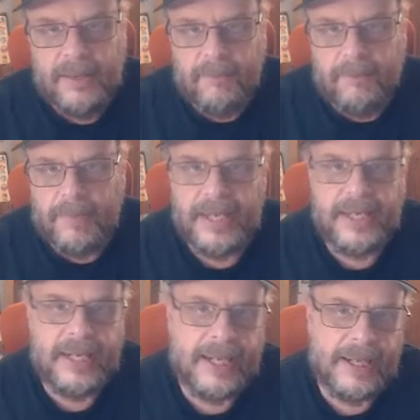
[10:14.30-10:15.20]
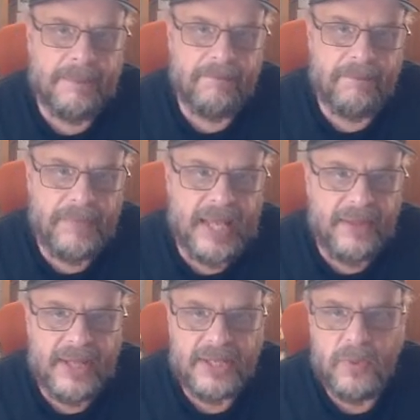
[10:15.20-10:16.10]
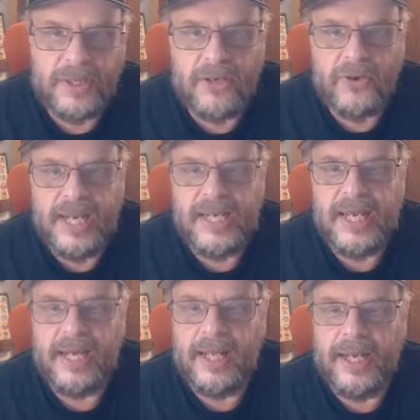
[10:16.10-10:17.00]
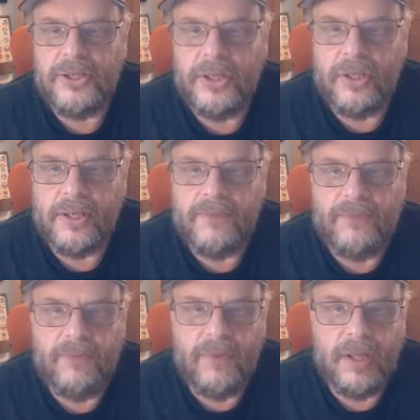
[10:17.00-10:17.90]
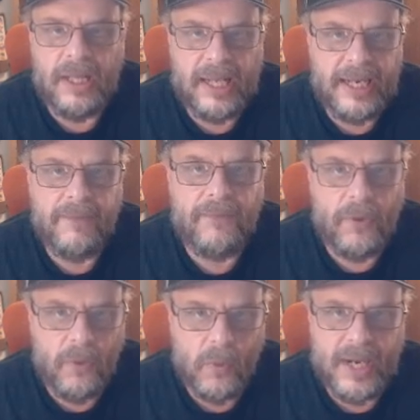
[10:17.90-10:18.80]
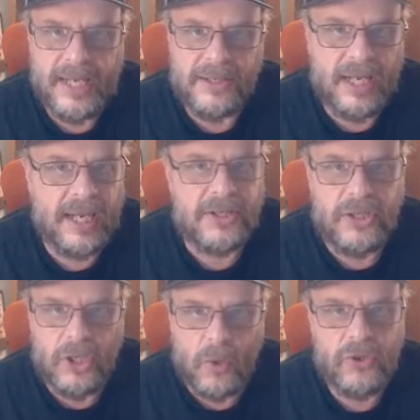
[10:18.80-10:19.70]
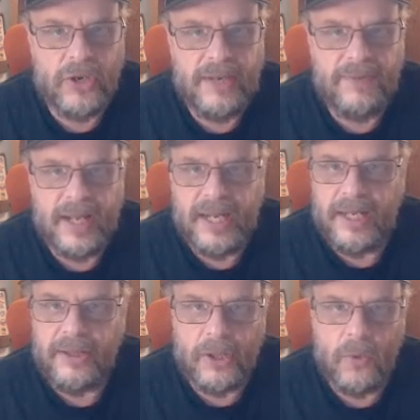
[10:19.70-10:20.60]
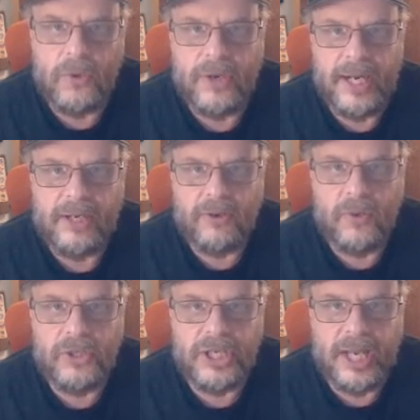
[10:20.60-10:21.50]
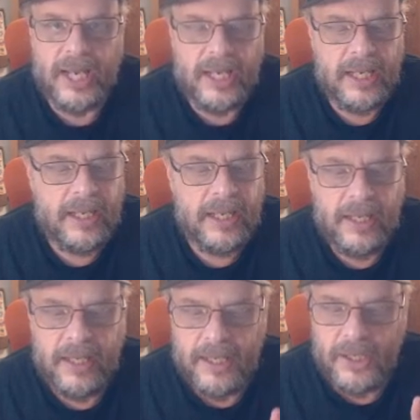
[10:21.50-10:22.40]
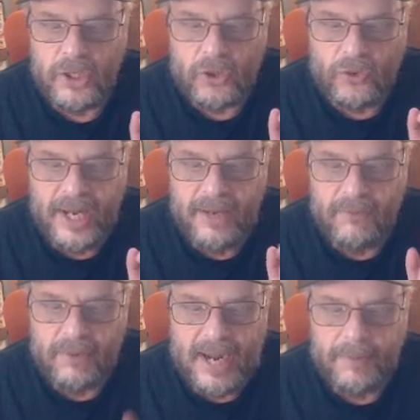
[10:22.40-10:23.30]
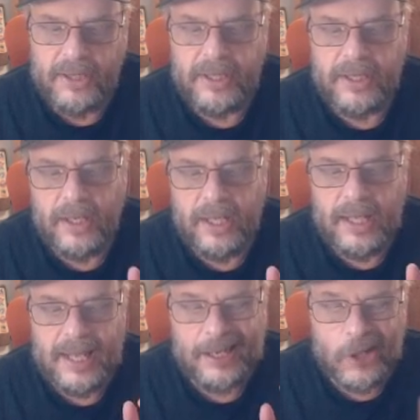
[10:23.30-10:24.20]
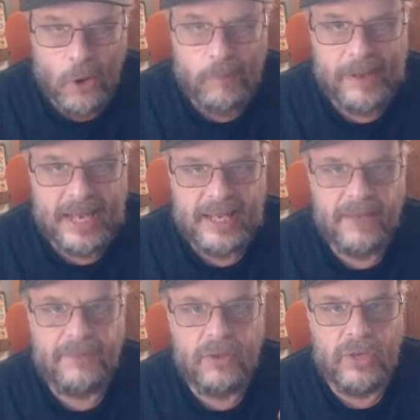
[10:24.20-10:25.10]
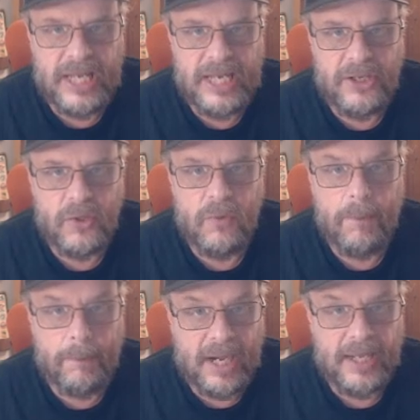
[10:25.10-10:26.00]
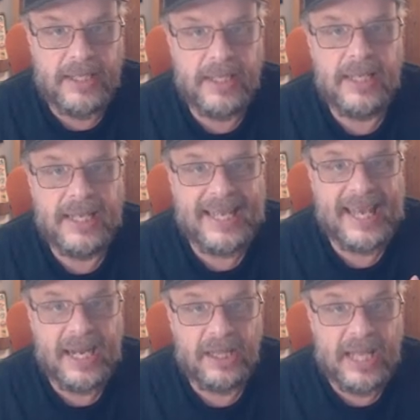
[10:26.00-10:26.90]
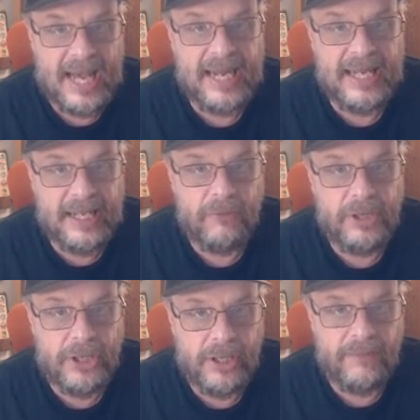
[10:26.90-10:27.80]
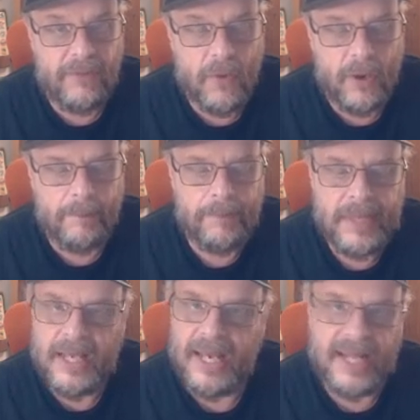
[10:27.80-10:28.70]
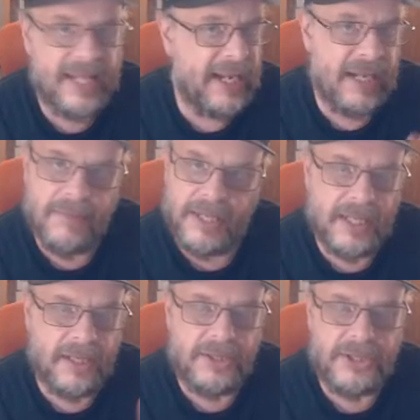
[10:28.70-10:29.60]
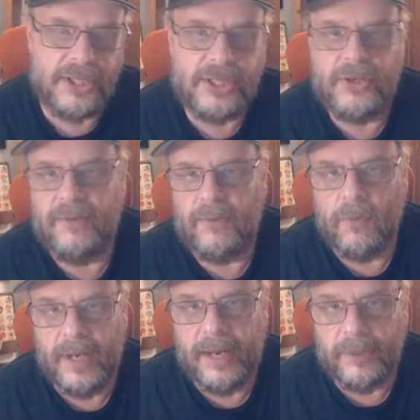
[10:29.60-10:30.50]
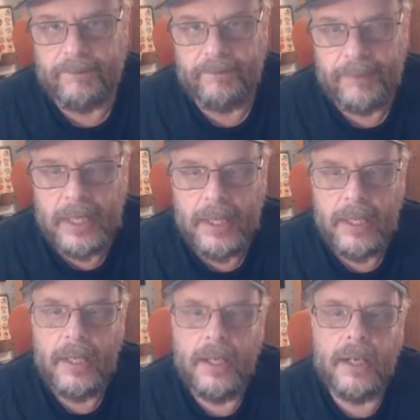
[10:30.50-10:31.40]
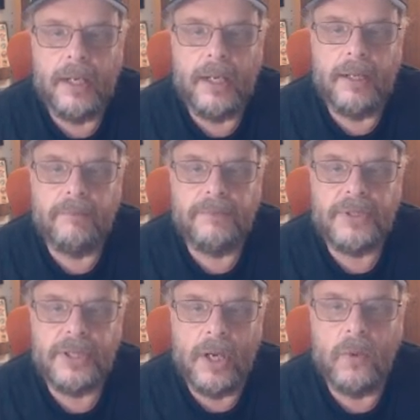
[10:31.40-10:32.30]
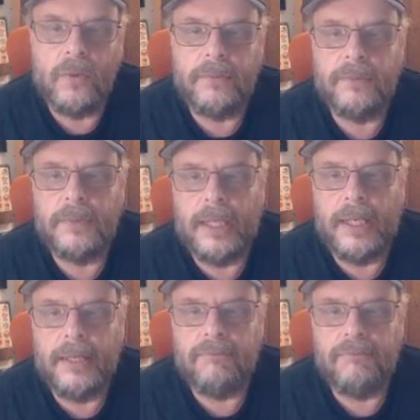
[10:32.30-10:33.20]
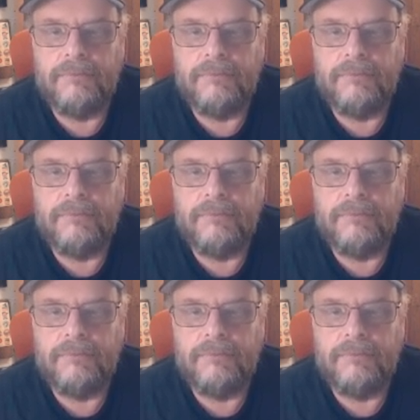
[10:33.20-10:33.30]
But um, yeah, that's what the trade deadline should look like for the White Sox. Don't trade Fedde. Don't trade Crochet. Trade Robert and Kopech if you need to, but get a lot in return for them. And then anybody else just trade for whatever. Um, so um,